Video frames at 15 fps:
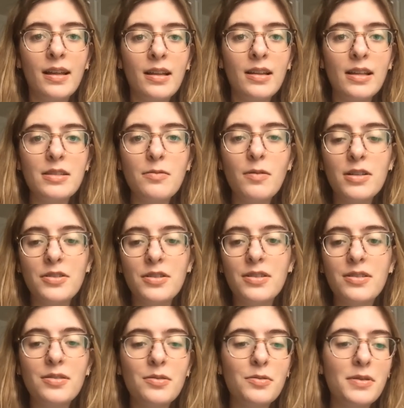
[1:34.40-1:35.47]
Let's watch a
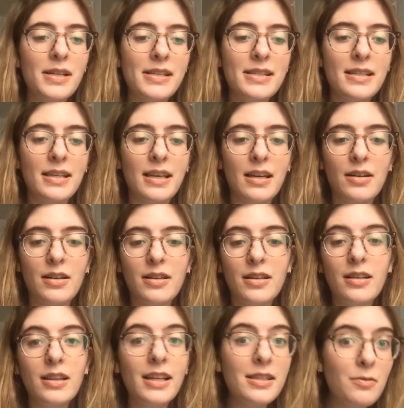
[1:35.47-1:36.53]
story to
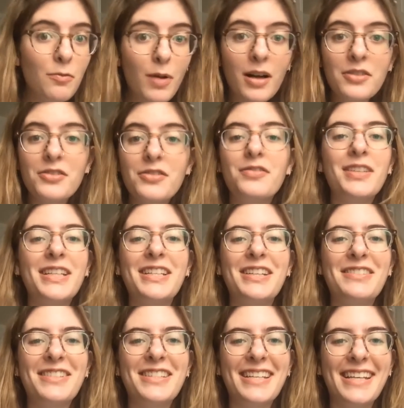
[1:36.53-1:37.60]
let's watch a
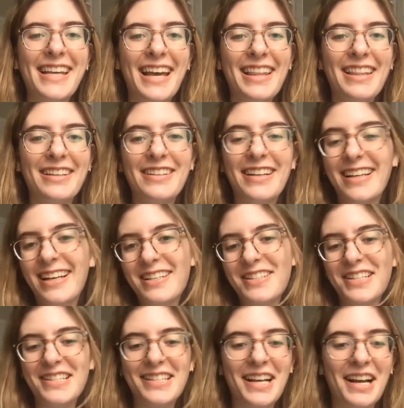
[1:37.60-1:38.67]
video together. I guess
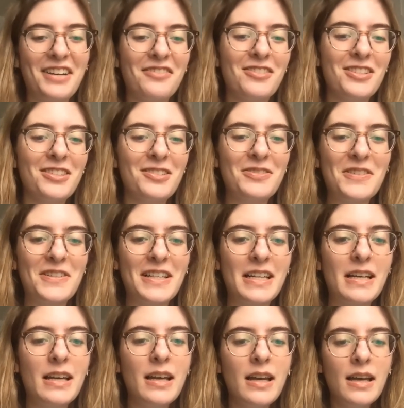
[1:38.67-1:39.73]
it's kind of a
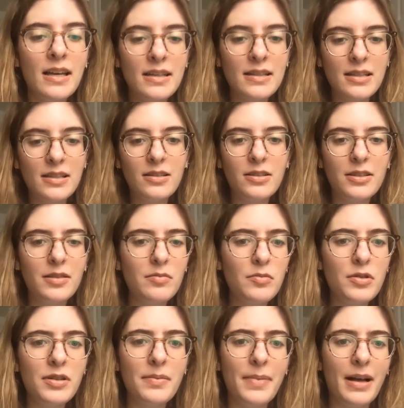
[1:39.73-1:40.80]
story to learn
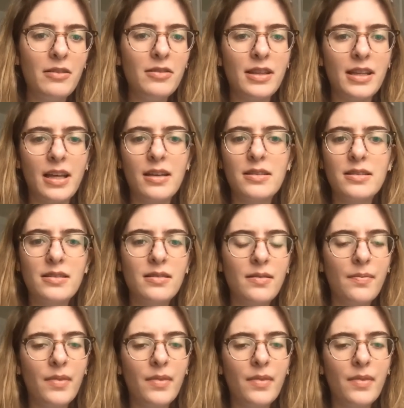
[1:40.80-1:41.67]
more about this.